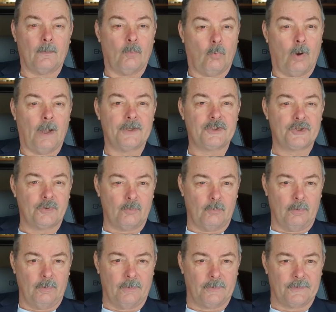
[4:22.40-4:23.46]
Watch your
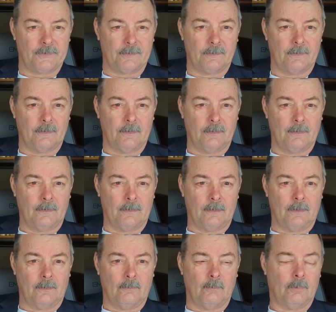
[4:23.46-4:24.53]
words.
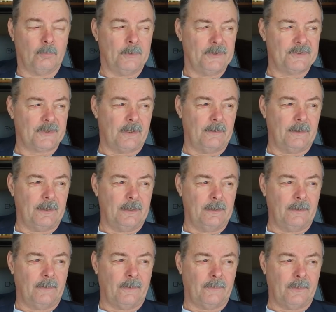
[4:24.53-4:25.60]
When we started
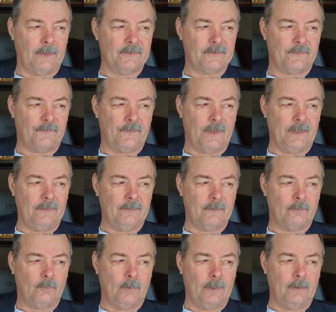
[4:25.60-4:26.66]
into the things of
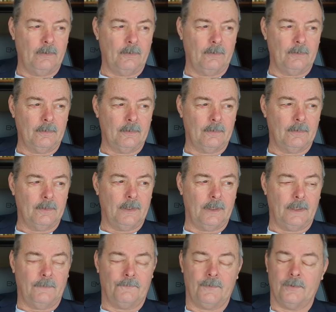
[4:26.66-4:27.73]
faith, we learned
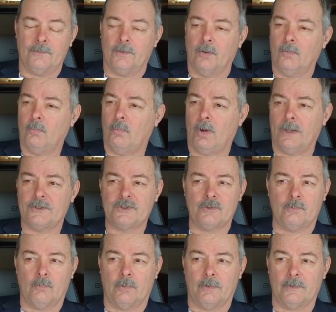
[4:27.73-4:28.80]
that if you don't watch
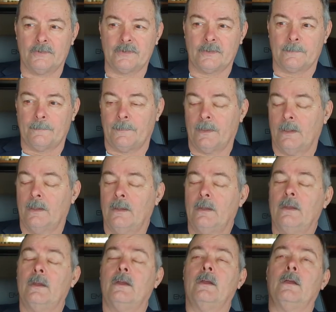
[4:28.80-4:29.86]
your words,
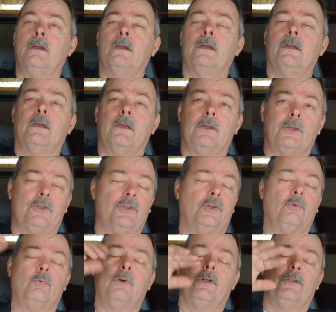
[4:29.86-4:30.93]

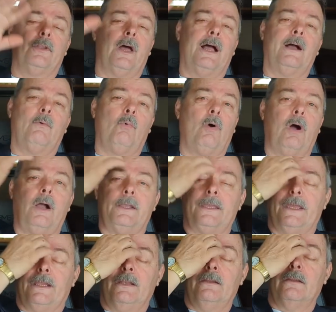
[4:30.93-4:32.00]
you will not
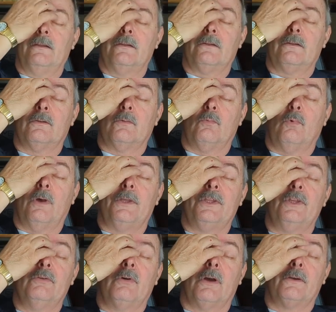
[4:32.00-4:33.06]
walk in what
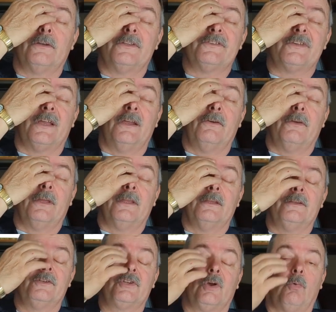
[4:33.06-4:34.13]
you are
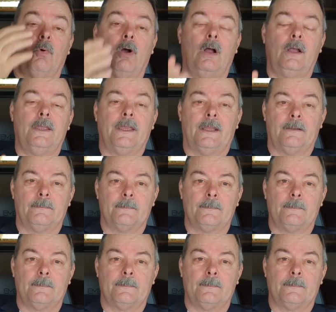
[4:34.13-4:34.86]
desiring to walk in.